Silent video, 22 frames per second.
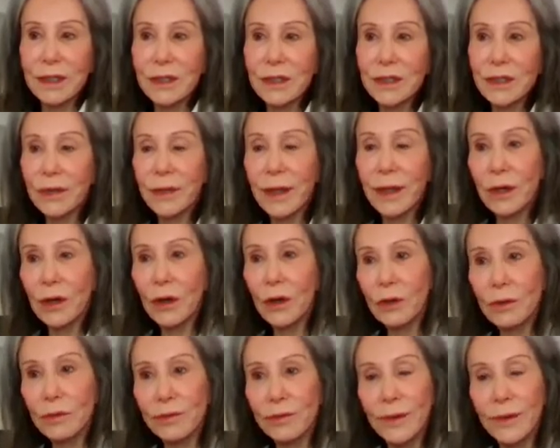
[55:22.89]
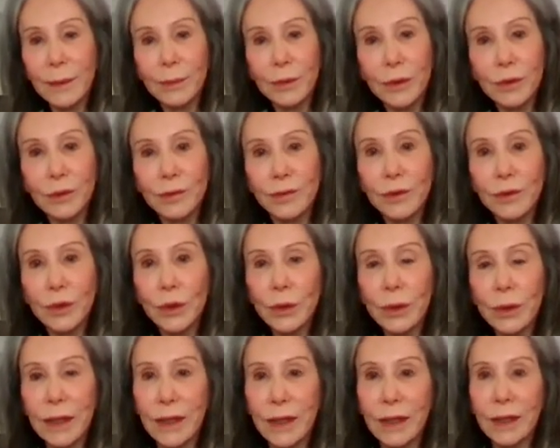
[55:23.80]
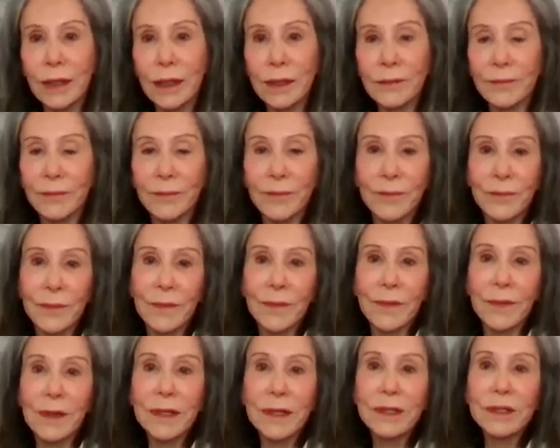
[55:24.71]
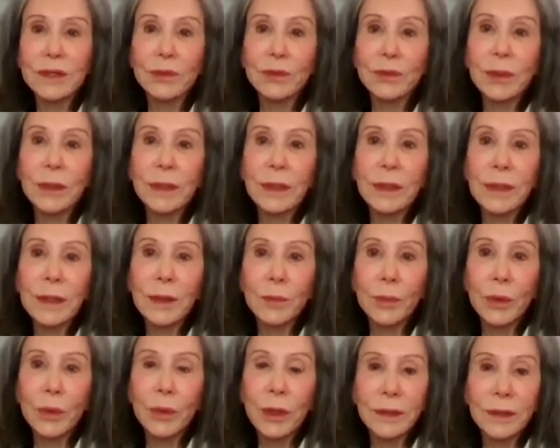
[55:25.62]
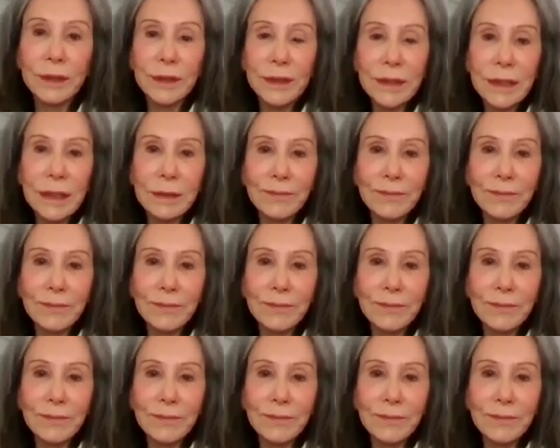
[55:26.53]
So that whole fiber fluid thing is really important.